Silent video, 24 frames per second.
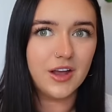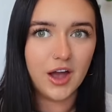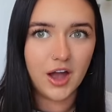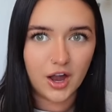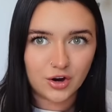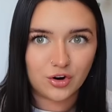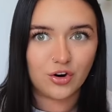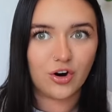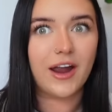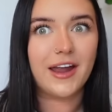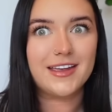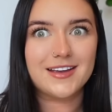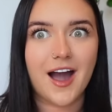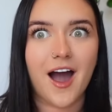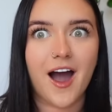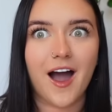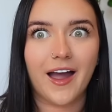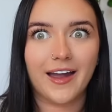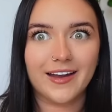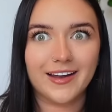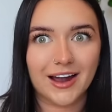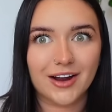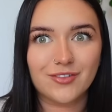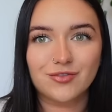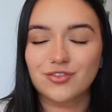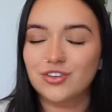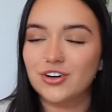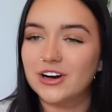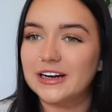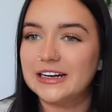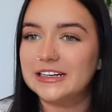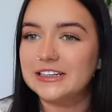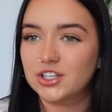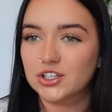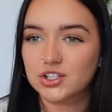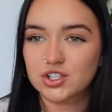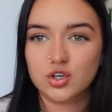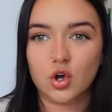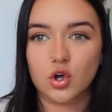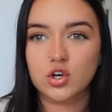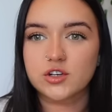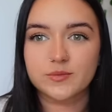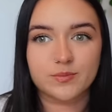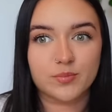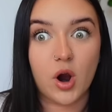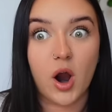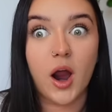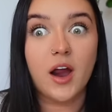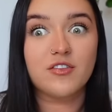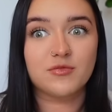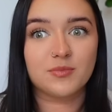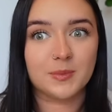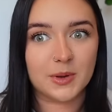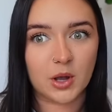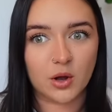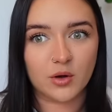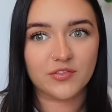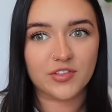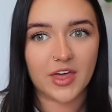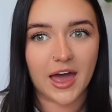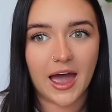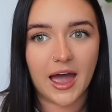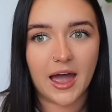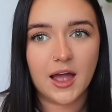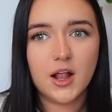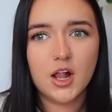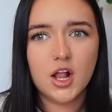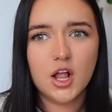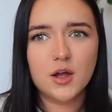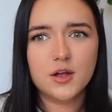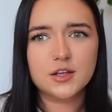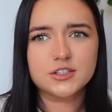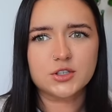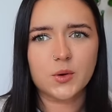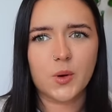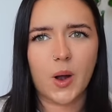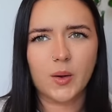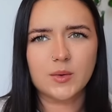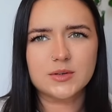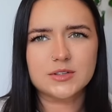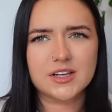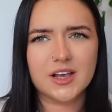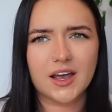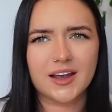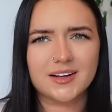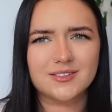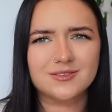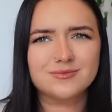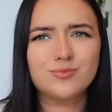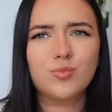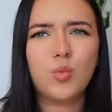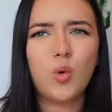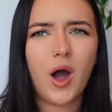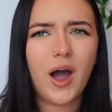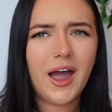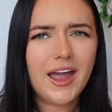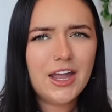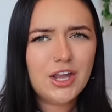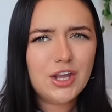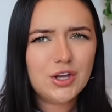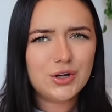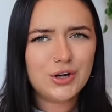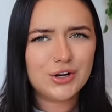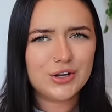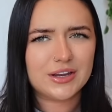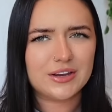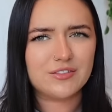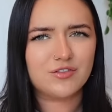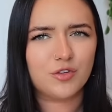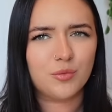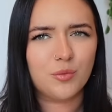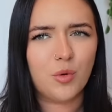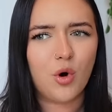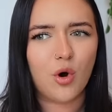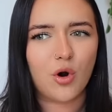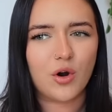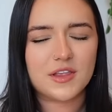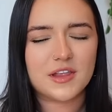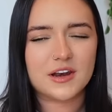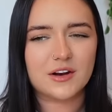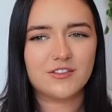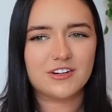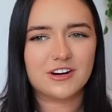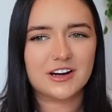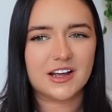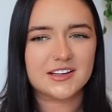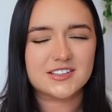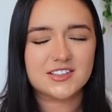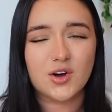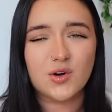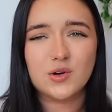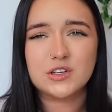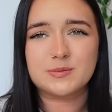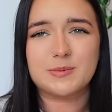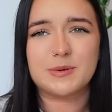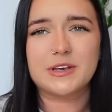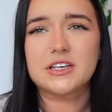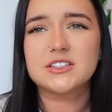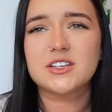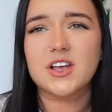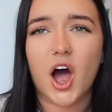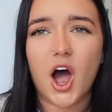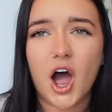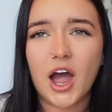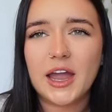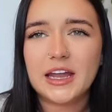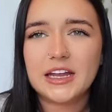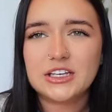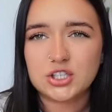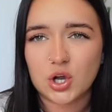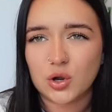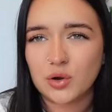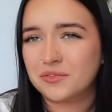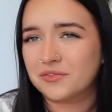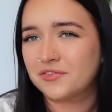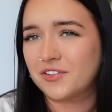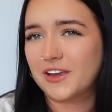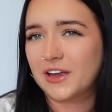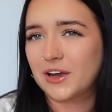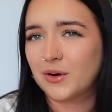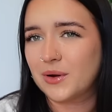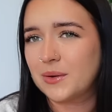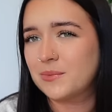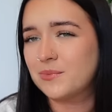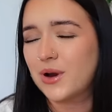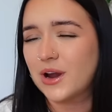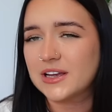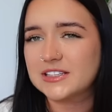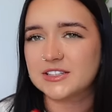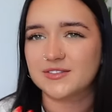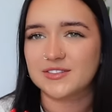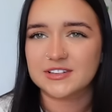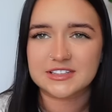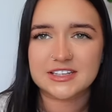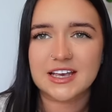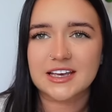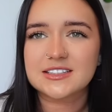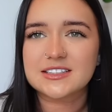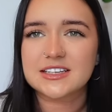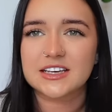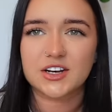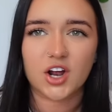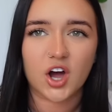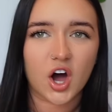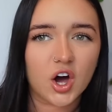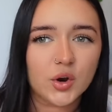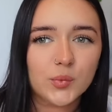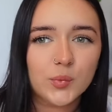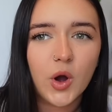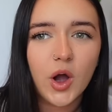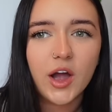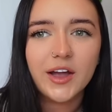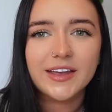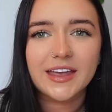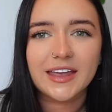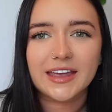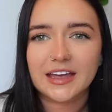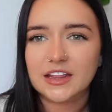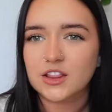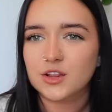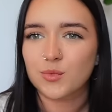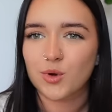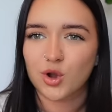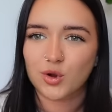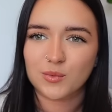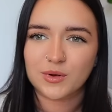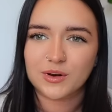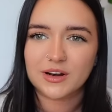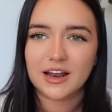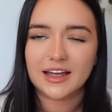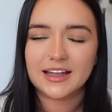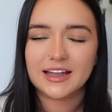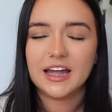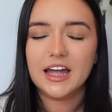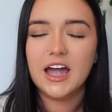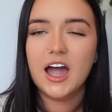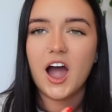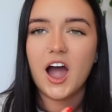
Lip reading: a great guy and really does not deprive me of that. So I was like, why are you looking for more? And then I realized, oh, it's because I don't feel impressive and sexy and hardworking at the moment. Like,